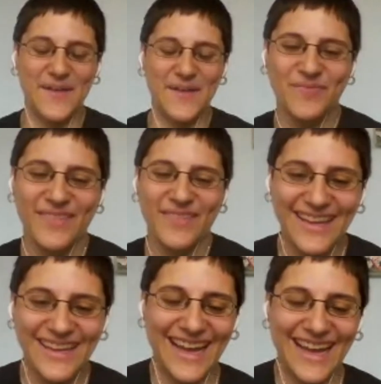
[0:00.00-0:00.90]
um,
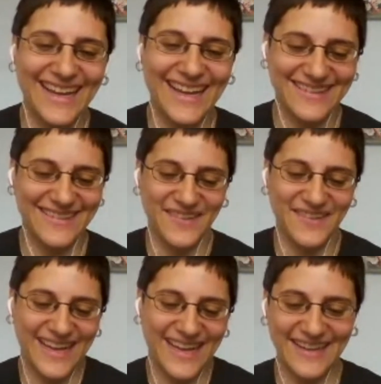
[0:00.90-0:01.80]
yeah, and so
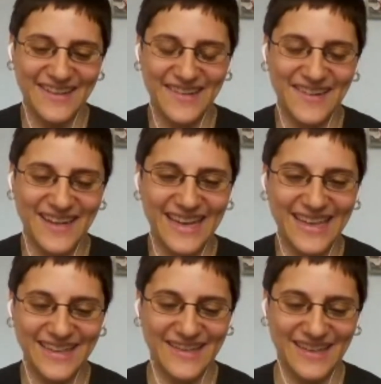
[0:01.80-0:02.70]
we're like, I don't know,
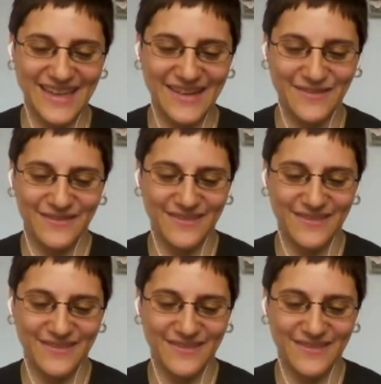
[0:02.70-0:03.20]
like you know, like